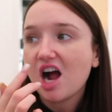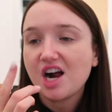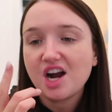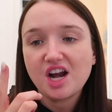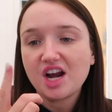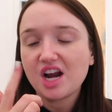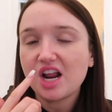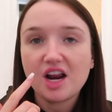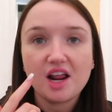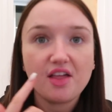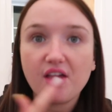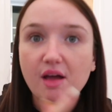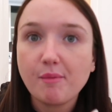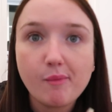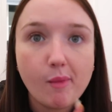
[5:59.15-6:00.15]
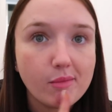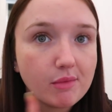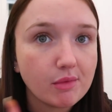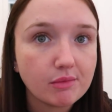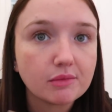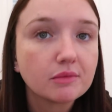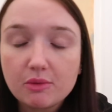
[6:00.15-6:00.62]
I didn't like them.
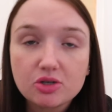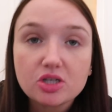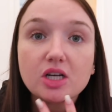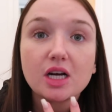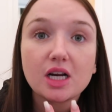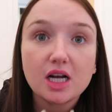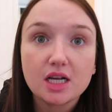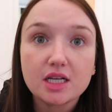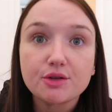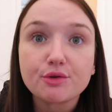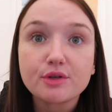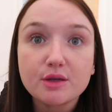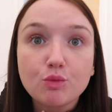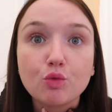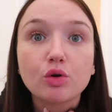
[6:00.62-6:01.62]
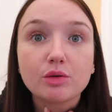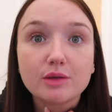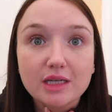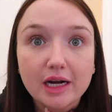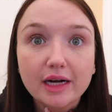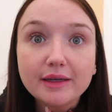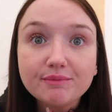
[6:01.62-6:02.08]
I'm just gonna guzzle some
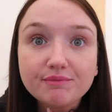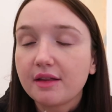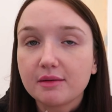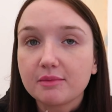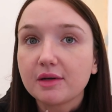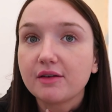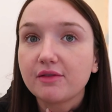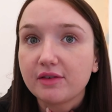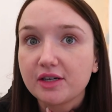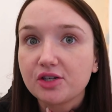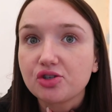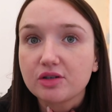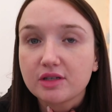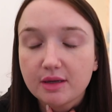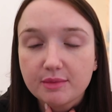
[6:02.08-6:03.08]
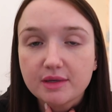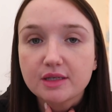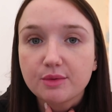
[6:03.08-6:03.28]
water and then I'm gonna finish on something